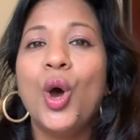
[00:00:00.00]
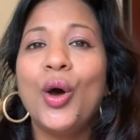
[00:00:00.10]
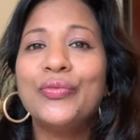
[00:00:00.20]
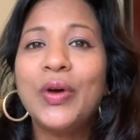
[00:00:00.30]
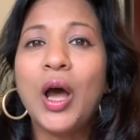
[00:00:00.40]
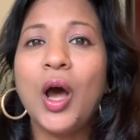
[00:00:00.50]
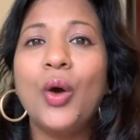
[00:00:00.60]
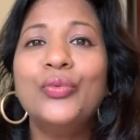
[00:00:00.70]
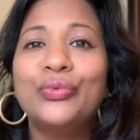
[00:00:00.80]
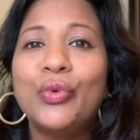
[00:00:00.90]
of
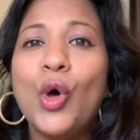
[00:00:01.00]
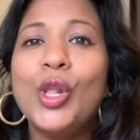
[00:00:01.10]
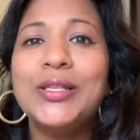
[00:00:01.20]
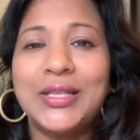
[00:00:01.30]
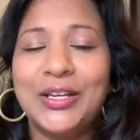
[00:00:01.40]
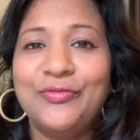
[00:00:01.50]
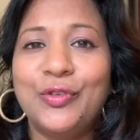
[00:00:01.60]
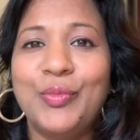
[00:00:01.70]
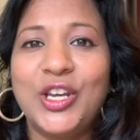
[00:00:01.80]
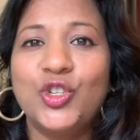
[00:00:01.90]
how false
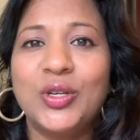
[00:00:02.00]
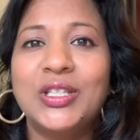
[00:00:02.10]
information